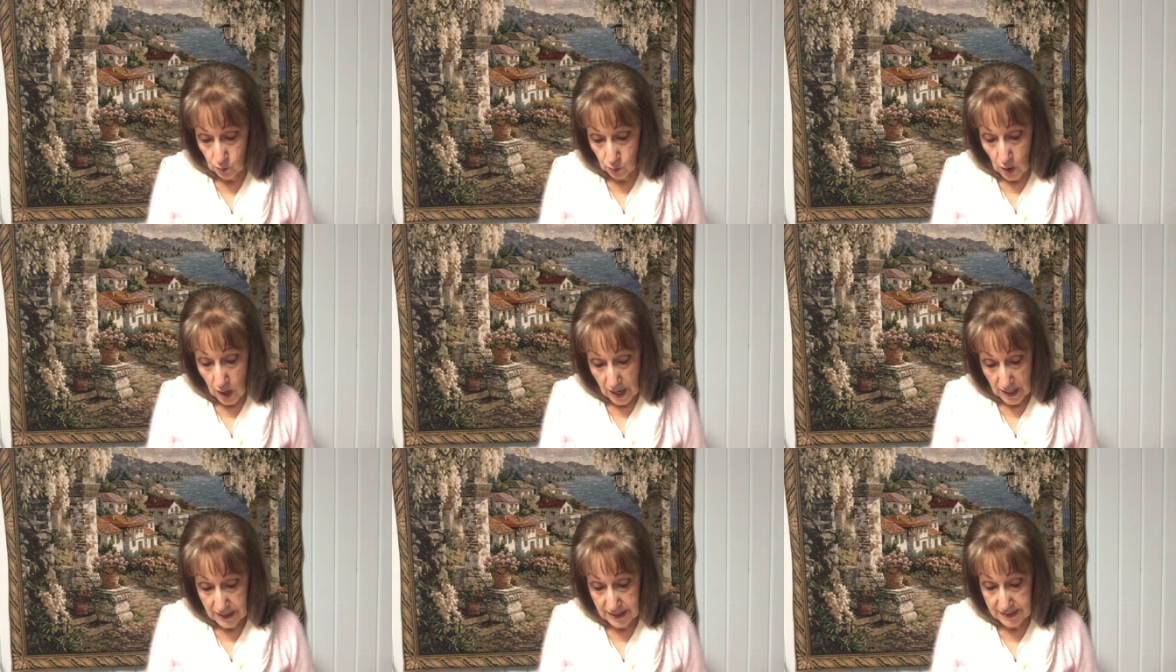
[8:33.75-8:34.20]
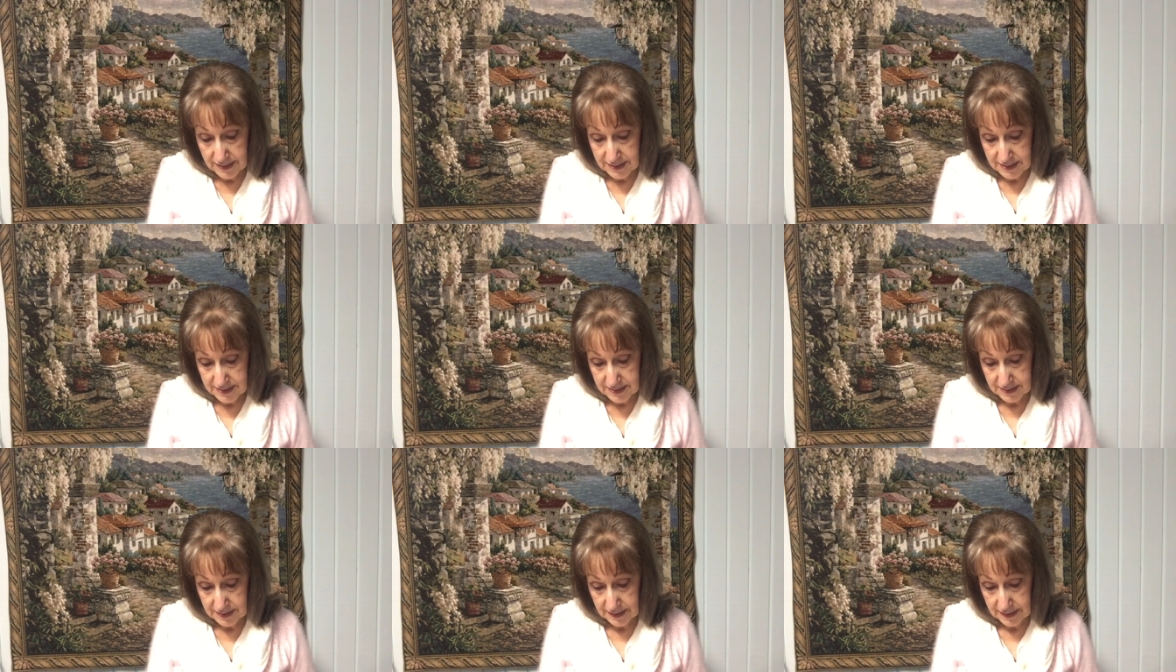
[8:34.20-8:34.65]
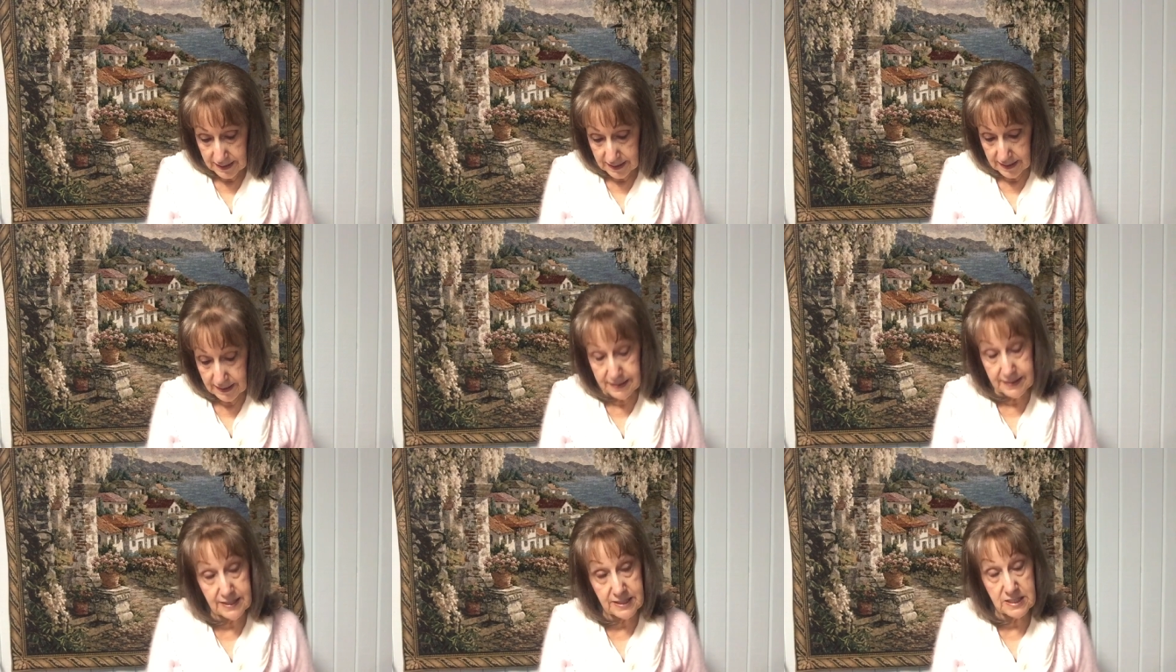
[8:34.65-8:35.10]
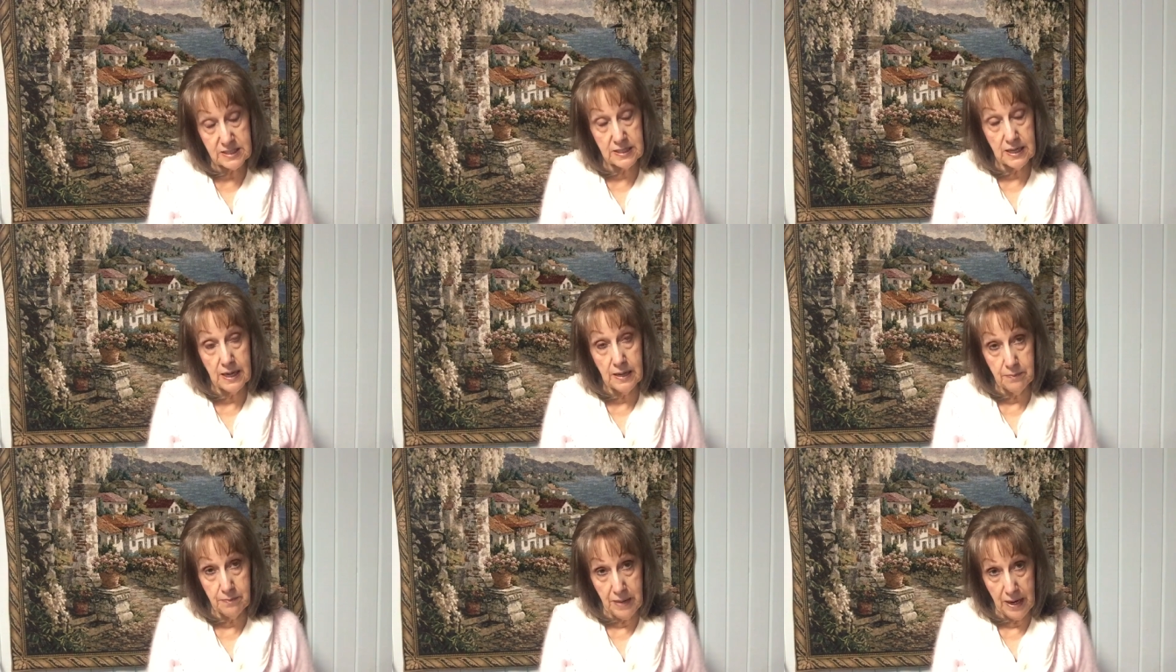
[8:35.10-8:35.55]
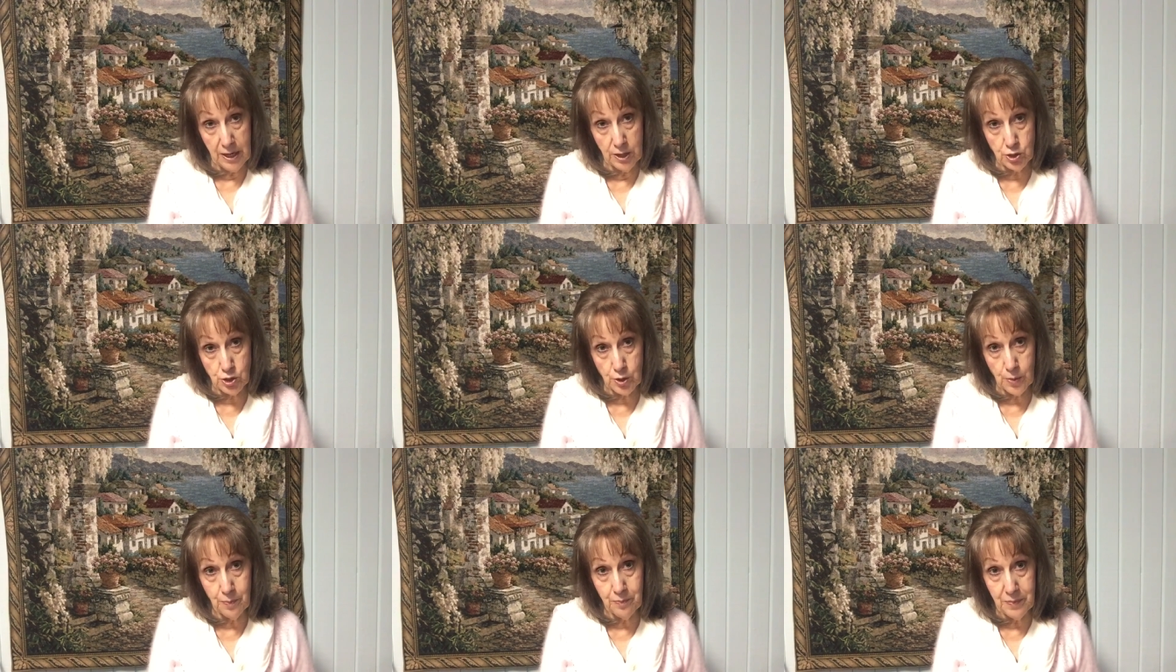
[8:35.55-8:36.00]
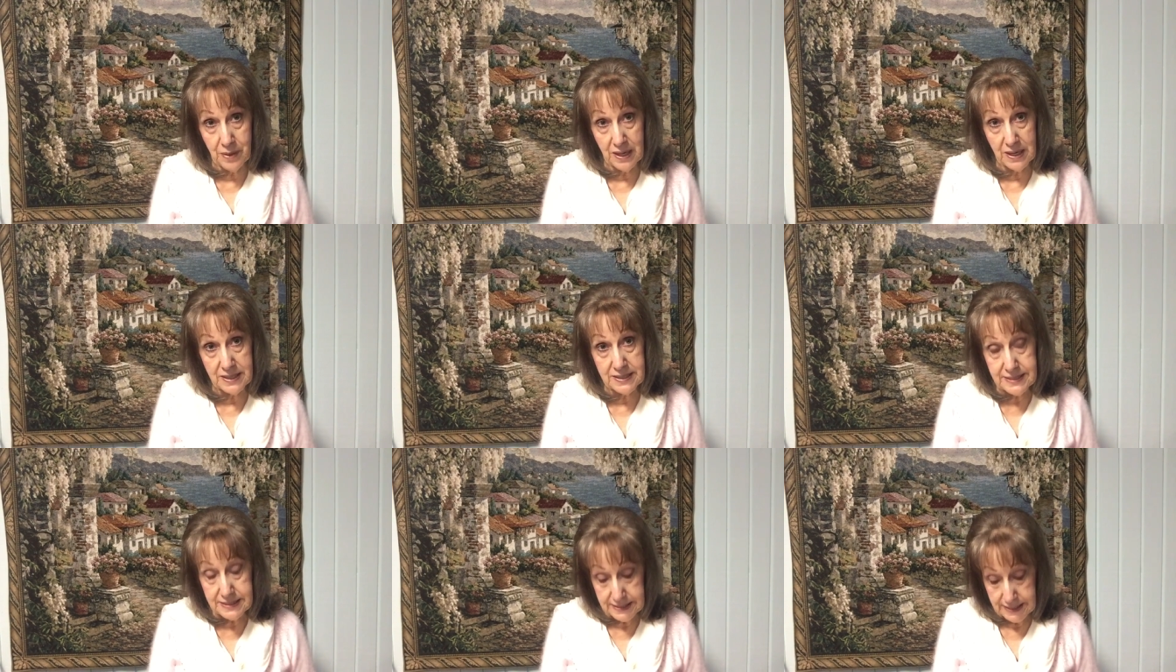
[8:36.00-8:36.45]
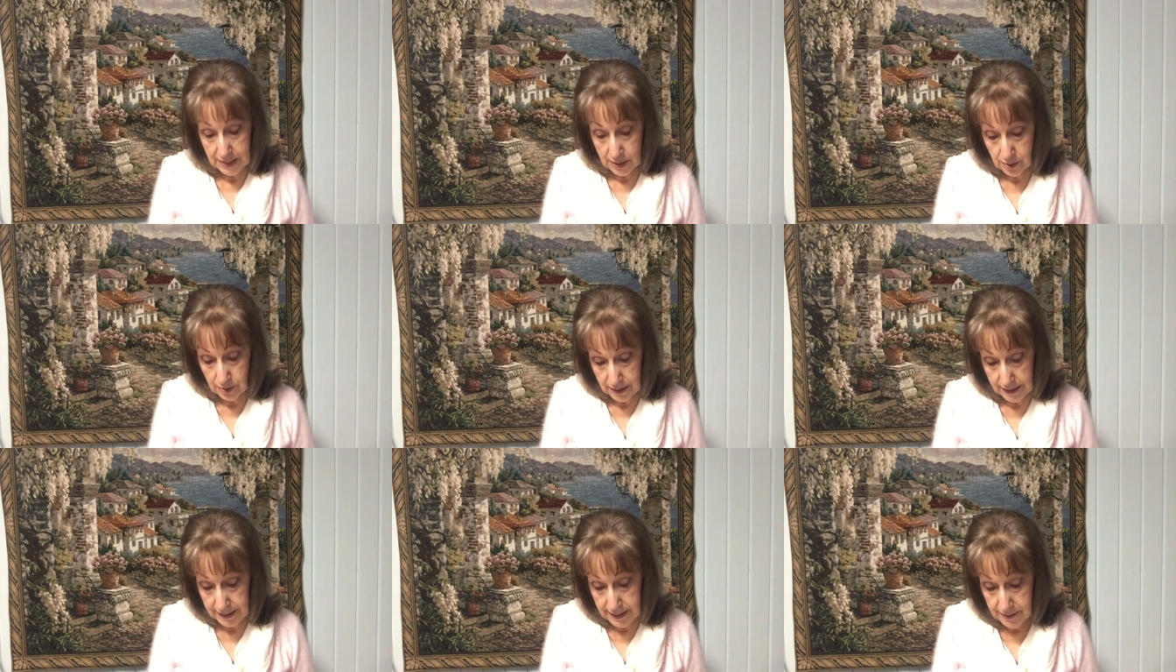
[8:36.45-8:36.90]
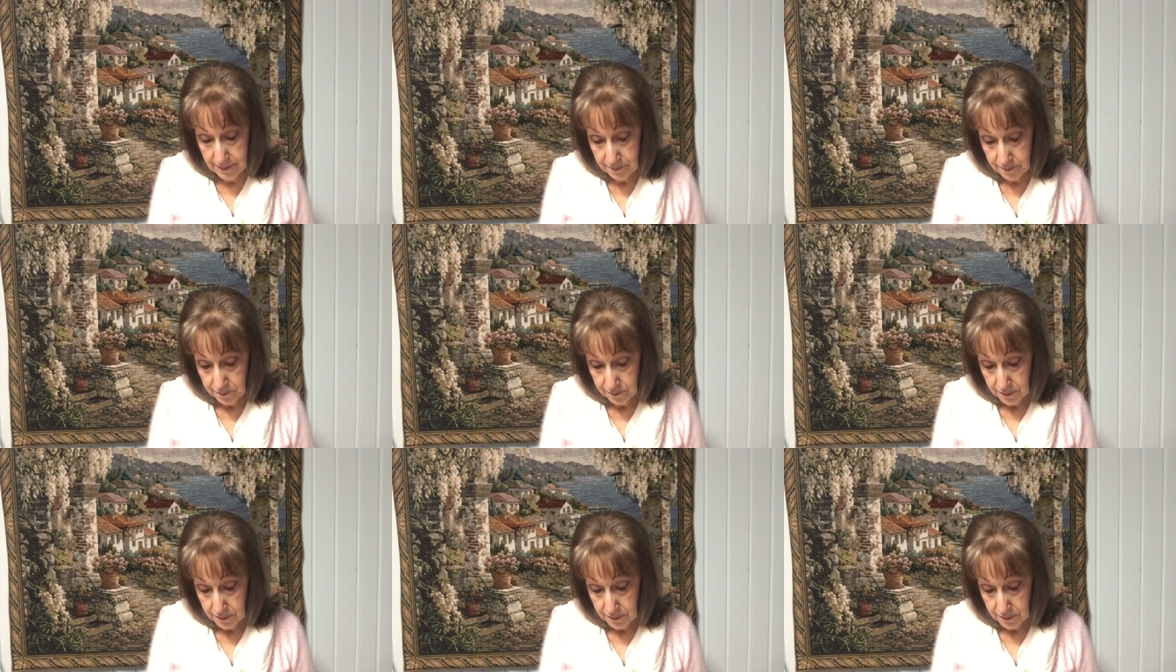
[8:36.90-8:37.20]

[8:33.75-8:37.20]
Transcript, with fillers: rockets hit this a major military